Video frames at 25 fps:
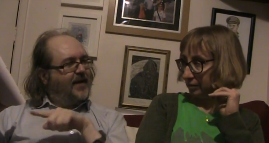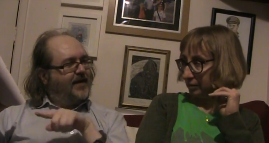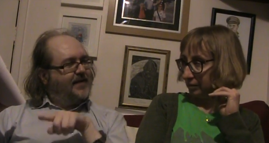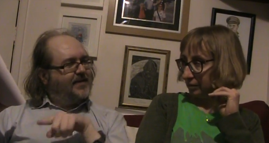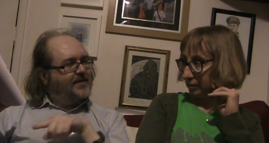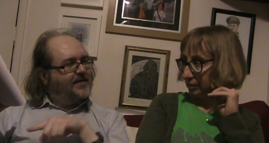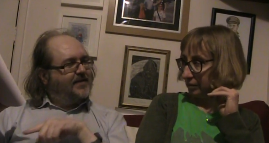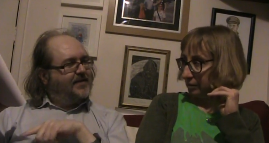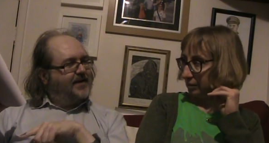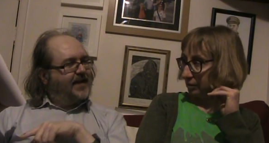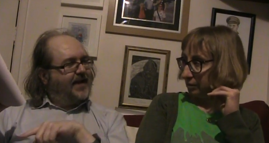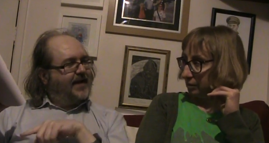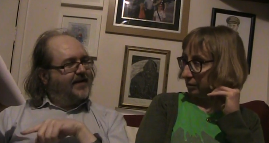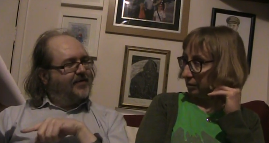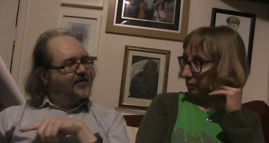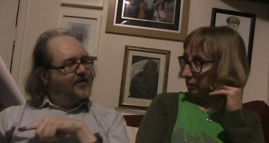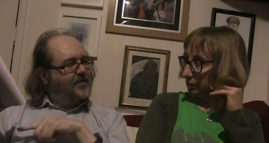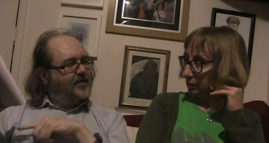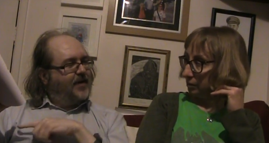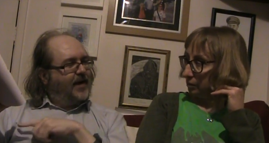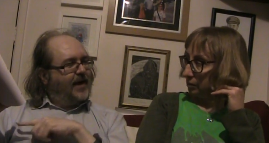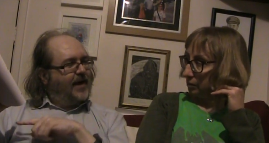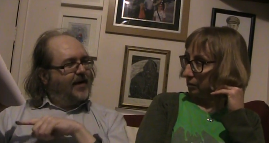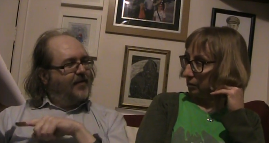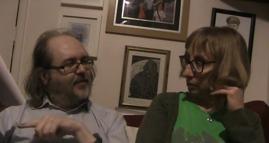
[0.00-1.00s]
Speaker 1: understand
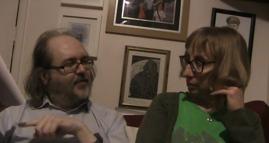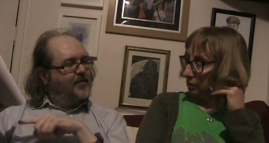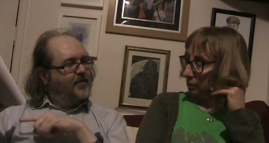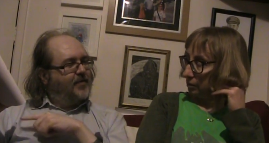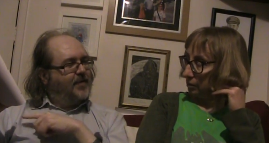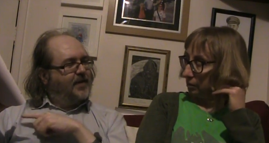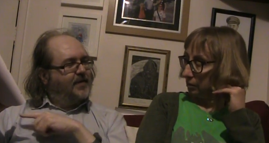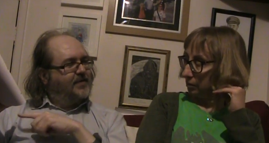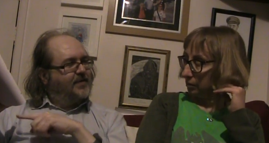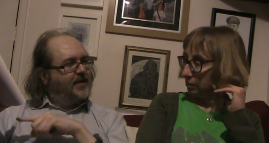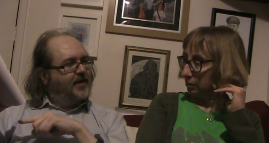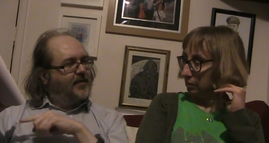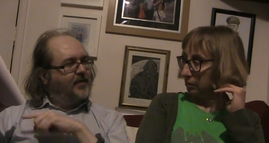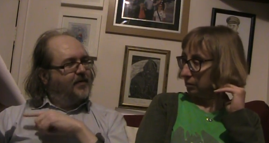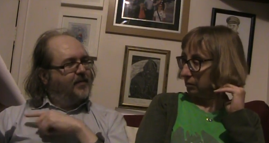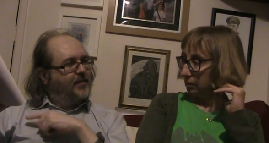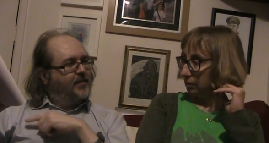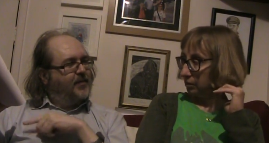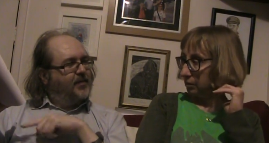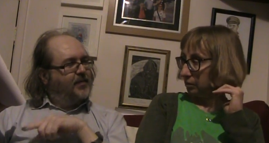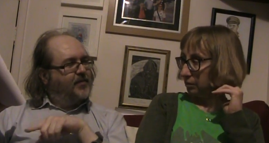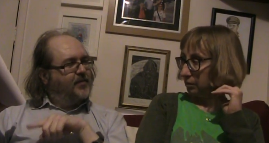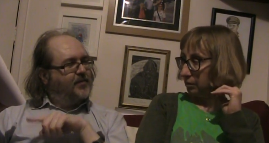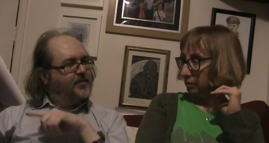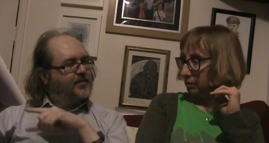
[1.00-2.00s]
or how all these other
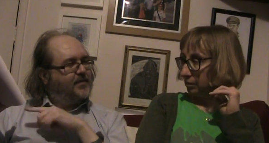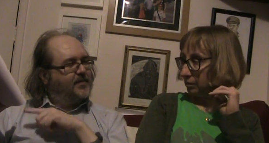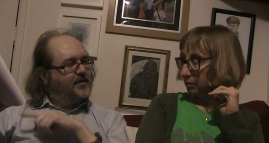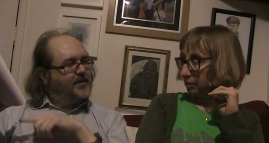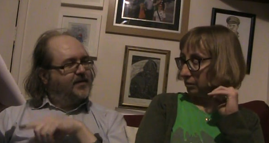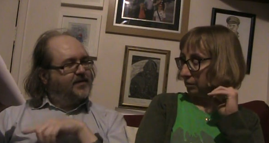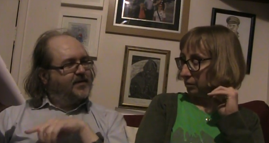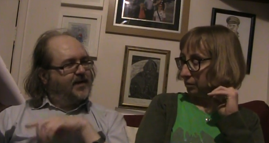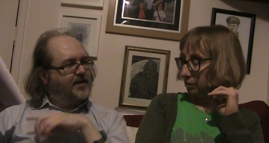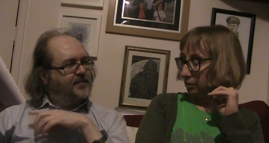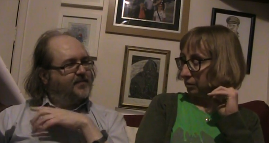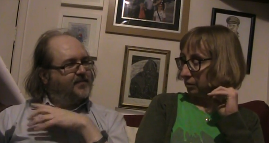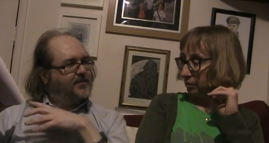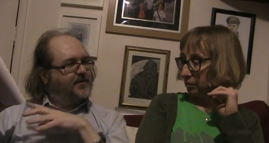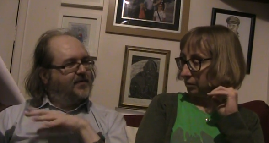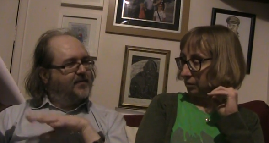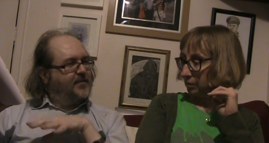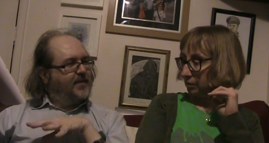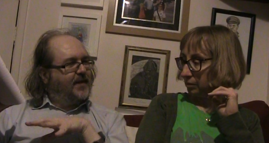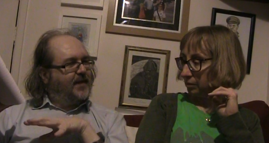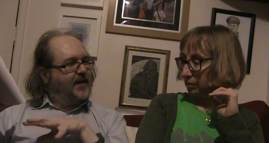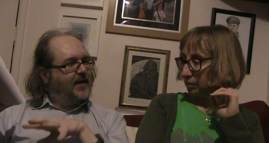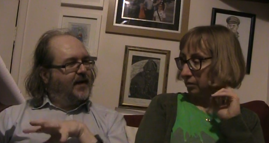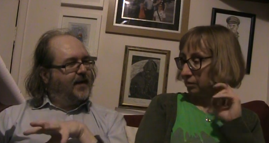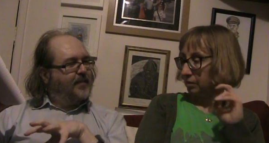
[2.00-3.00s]
portals... Because I
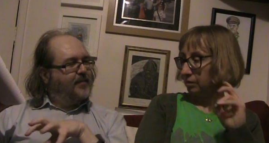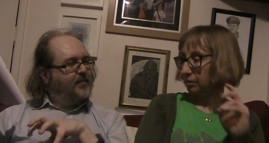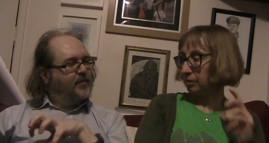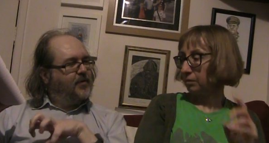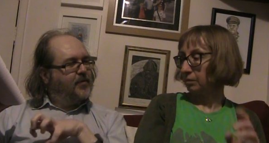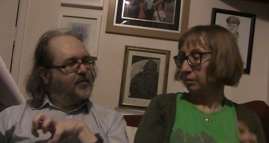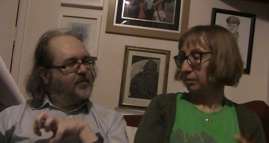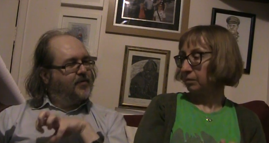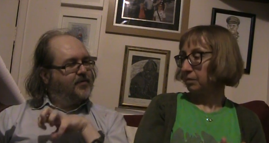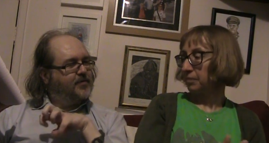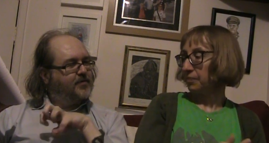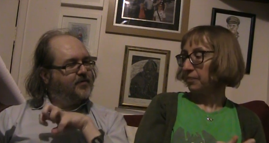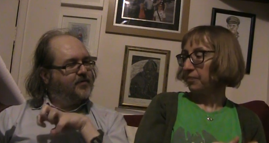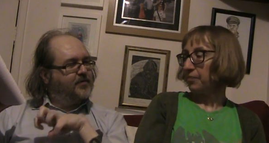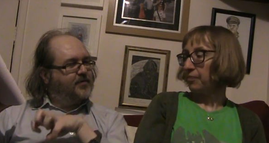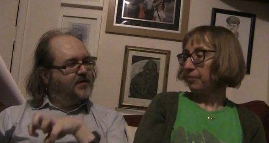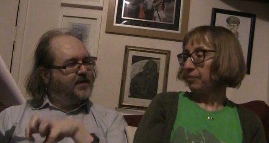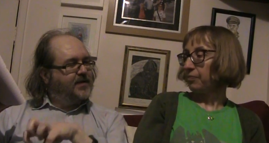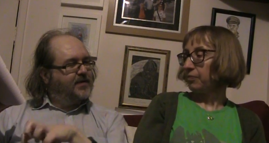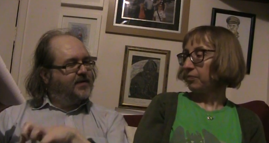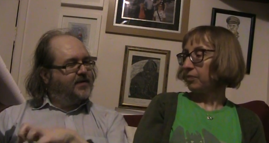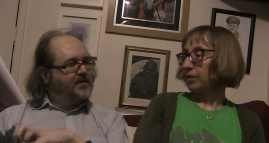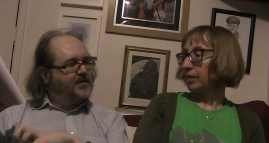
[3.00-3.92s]
presume they're like portals into